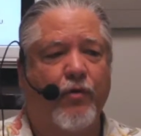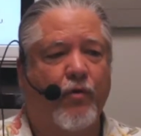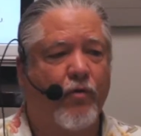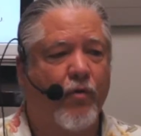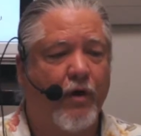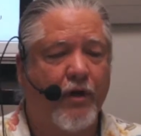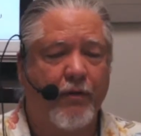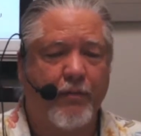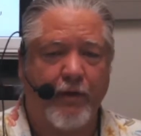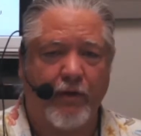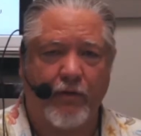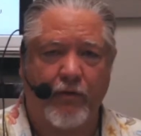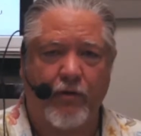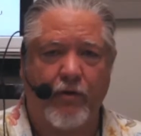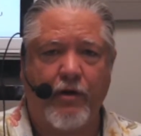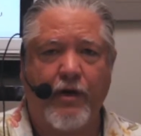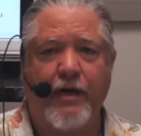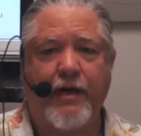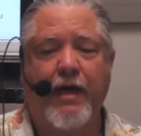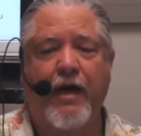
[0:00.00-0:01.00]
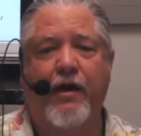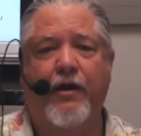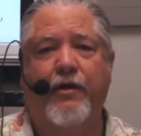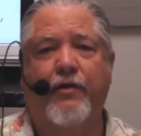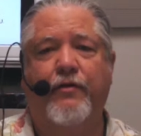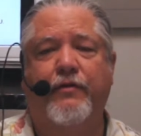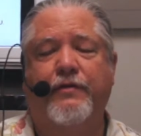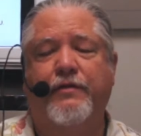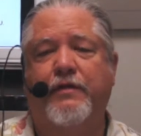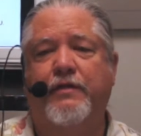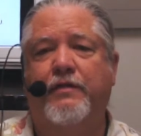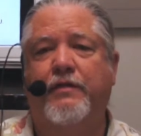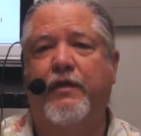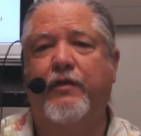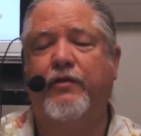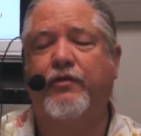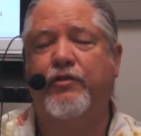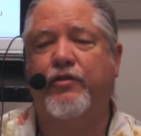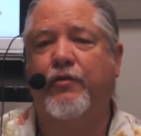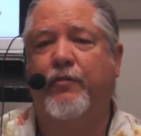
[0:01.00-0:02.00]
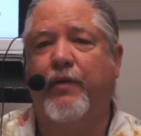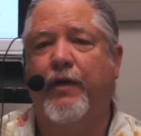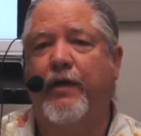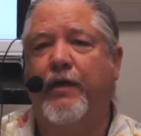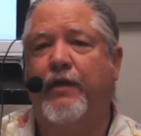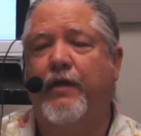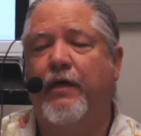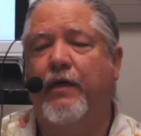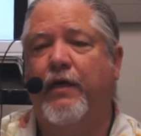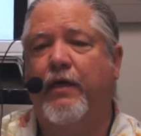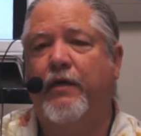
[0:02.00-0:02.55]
You're going to be learning how to use this instrument